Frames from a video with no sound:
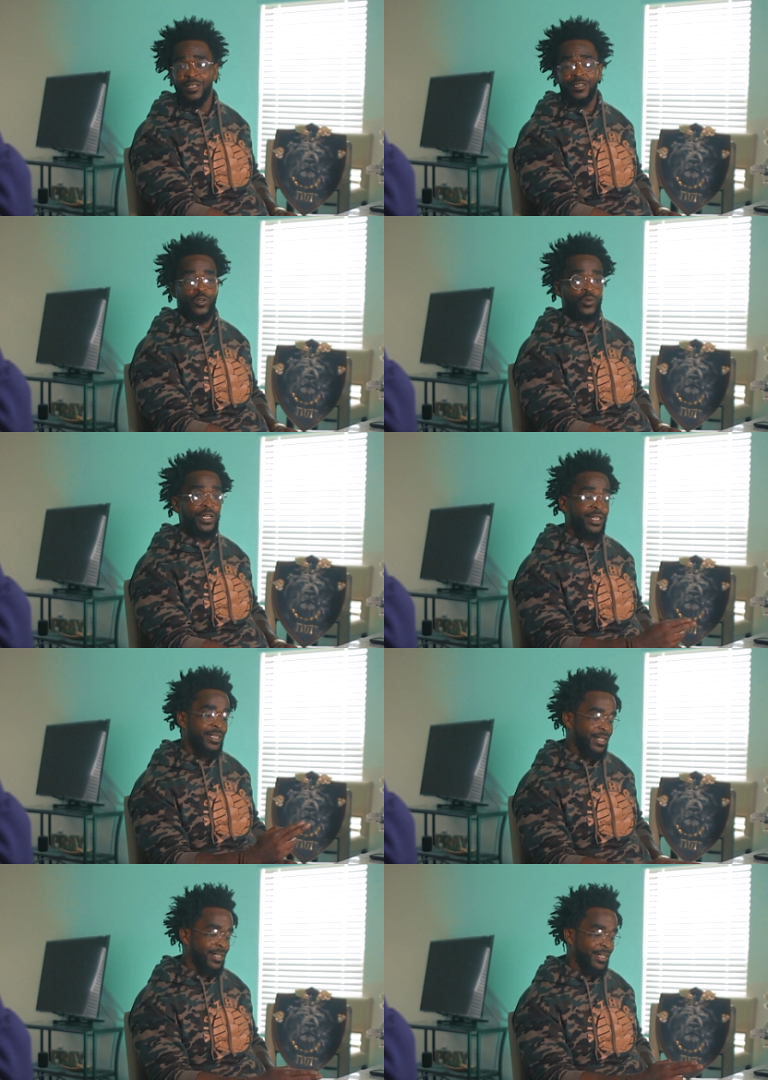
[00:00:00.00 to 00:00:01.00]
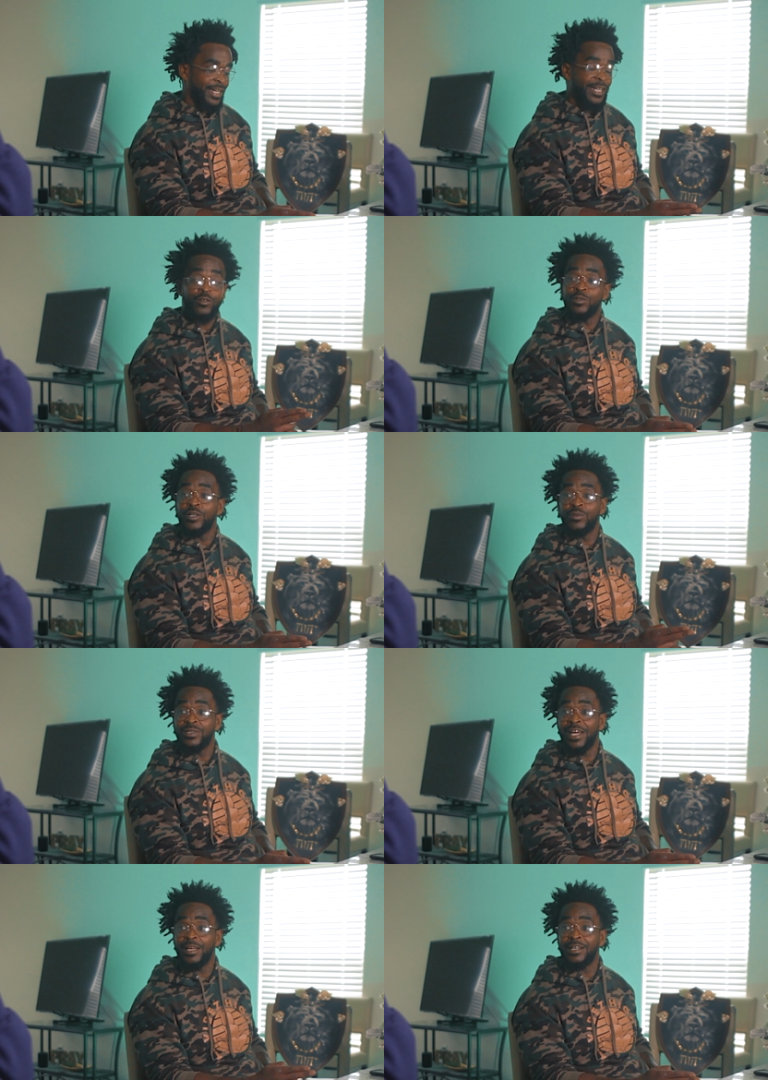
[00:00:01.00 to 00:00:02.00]
So he and he he was
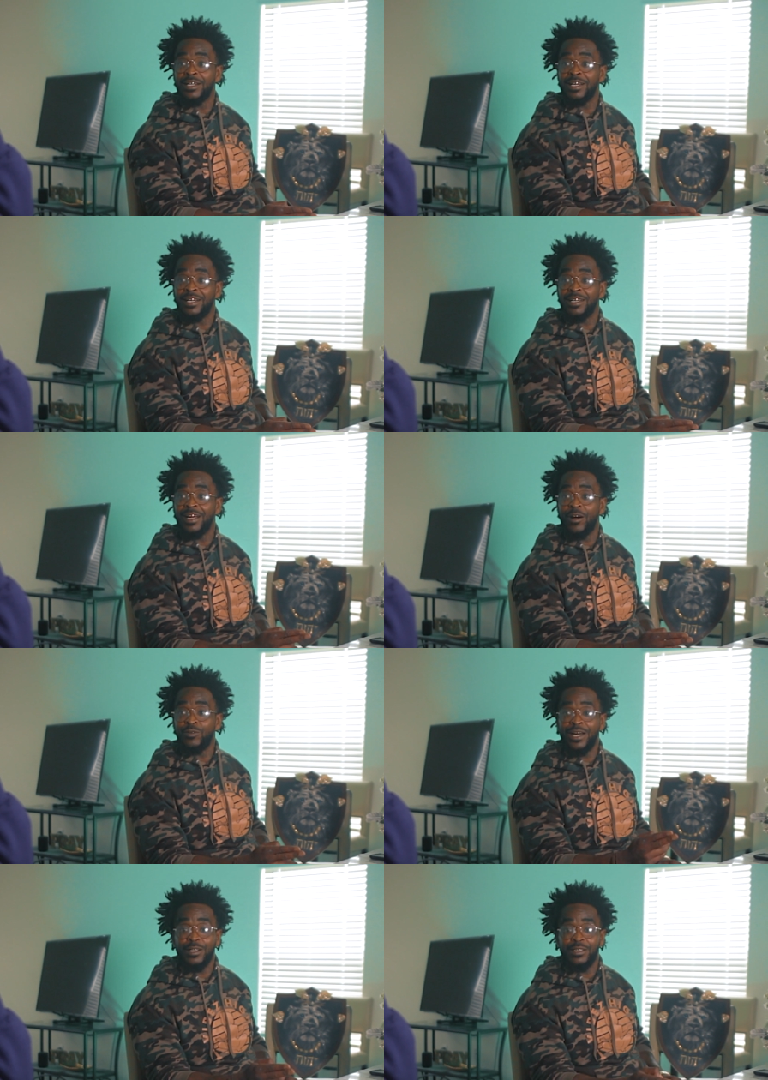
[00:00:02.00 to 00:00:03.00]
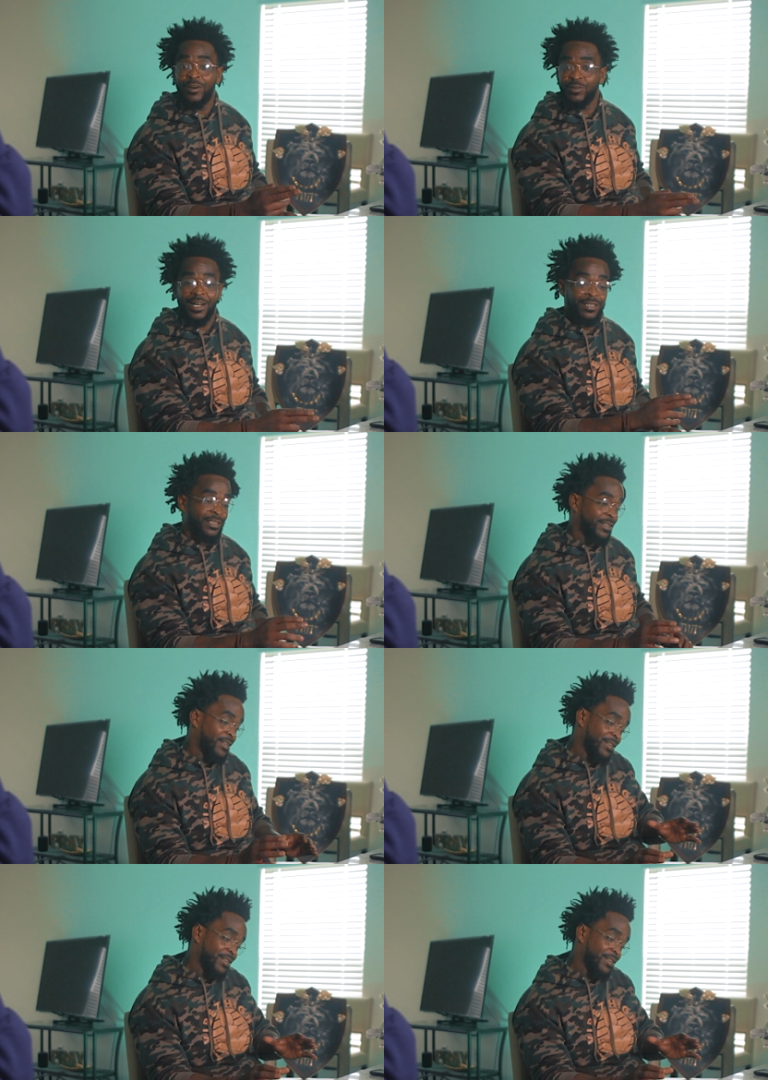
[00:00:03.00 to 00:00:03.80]
like I was like a, I was like a,